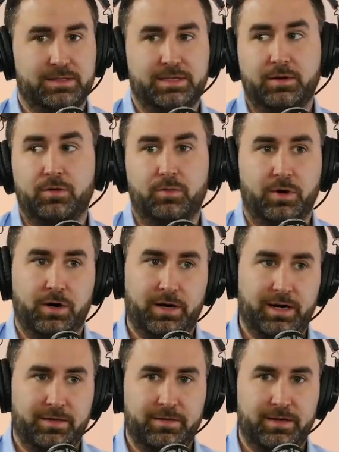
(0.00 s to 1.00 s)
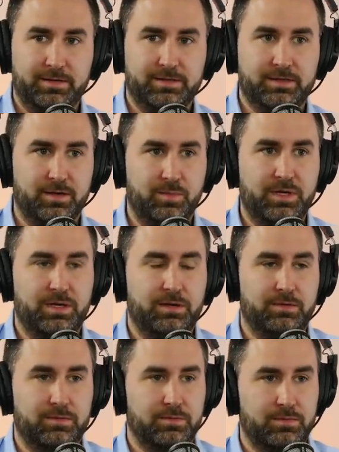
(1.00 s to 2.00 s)
dental work i think is going to
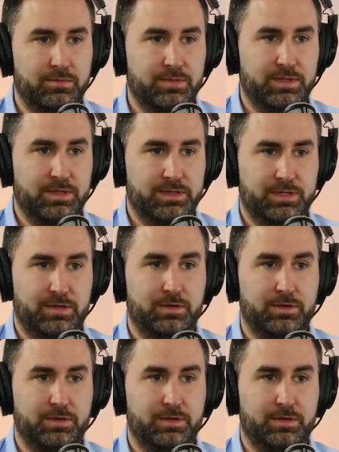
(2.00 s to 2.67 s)
be is a